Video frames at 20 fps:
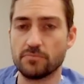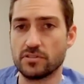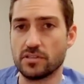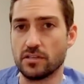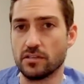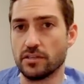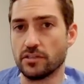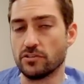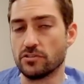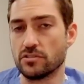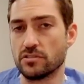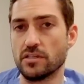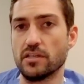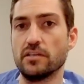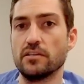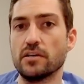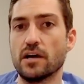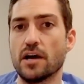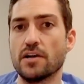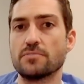Say like you stay
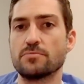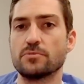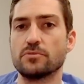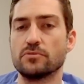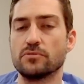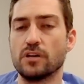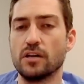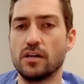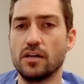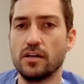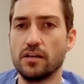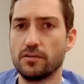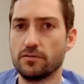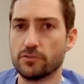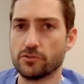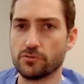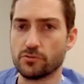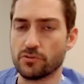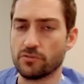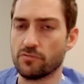in the hospital
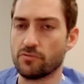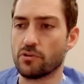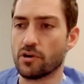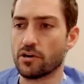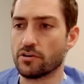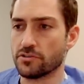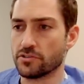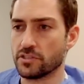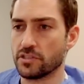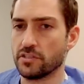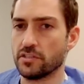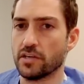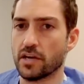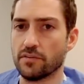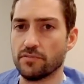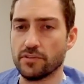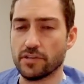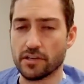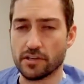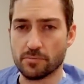for 24 hours, you get the
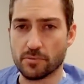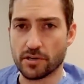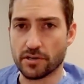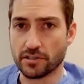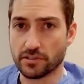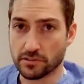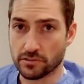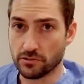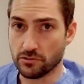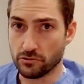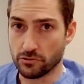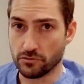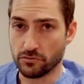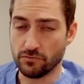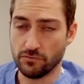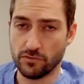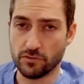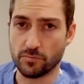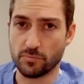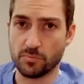IV antibiotics, and then you
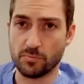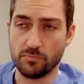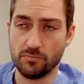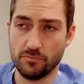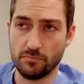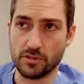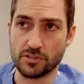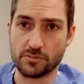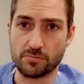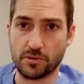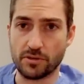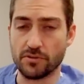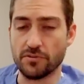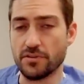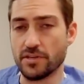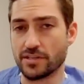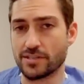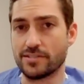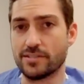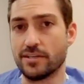feel much better
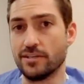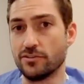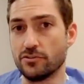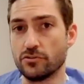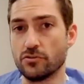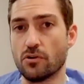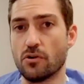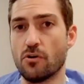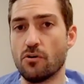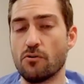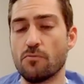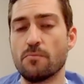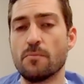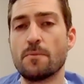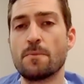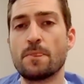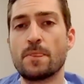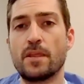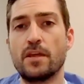the next day and you go home